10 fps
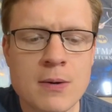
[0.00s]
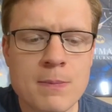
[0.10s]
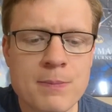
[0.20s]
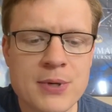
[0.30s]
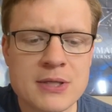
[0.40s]

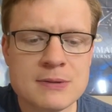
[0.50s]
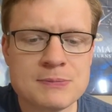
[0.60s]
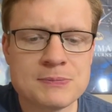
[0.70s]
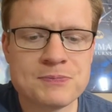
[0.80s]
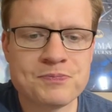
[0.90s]
But
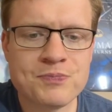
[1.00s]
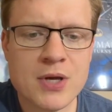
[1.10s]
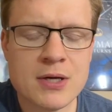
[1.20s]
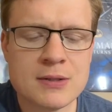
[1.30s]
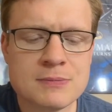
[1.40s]

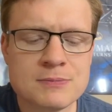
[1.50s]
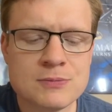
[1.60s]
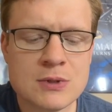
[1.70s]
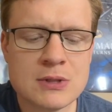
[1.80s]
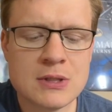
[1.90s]

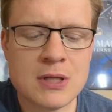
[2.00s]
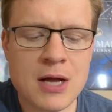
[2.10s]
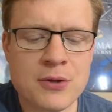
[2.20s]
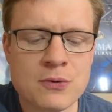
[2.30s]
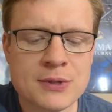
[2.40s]
a
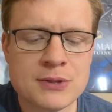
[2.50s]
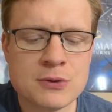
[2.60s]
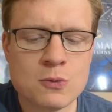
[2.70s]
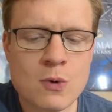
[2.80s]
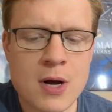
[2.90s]
lot of the
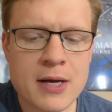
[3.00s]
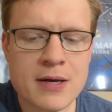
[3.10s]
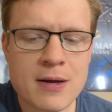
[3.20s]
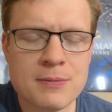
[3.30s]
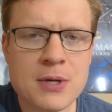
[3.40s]
reason
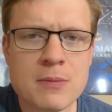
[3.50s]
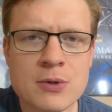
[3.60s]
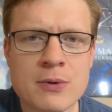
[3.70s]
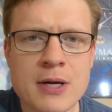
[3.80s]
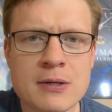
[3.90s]
why I've not
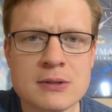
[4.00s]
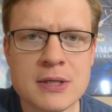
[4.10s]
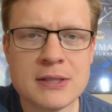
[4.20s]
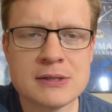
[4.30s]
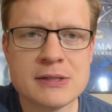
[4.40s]
been around
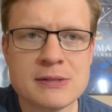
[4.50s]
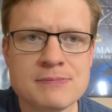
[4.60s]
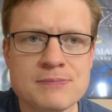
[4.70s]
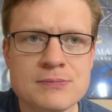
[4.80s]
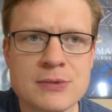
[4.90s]
lately
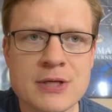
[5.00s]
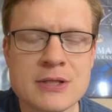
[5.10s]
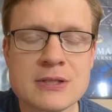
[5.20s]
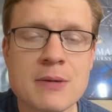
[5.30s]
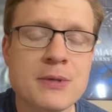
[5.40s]

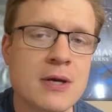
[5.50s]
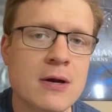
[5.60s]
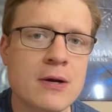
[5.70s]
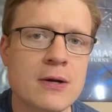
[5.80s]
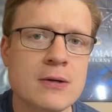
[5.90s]
is I've been
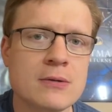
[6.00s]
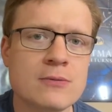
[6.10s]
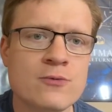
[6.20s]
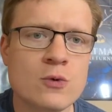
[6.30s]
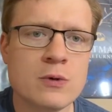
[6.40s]

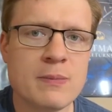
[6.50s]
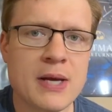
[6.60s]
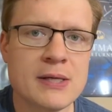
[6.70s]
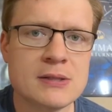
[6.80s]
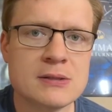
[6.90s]
caring for
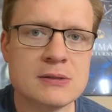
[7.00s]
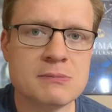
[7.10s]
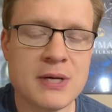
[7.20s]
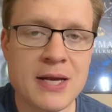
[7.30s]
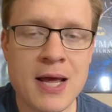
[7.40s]

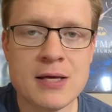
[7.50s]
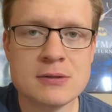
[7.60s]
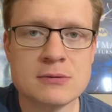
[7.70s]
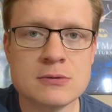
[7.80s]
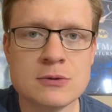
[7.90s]
my
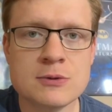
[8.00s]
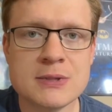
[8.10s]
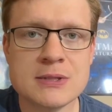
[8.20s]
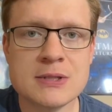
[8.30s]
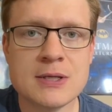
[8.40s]
dad, who's
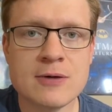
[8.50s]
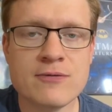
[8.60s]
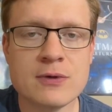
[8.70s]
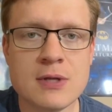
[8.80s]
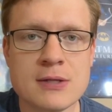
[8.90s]
been sick
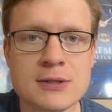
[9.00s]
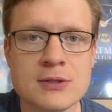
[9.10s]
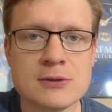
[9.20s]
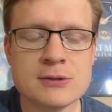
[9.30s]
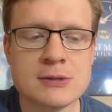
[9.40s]
for a lot of
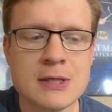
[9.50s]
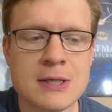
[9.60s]
years.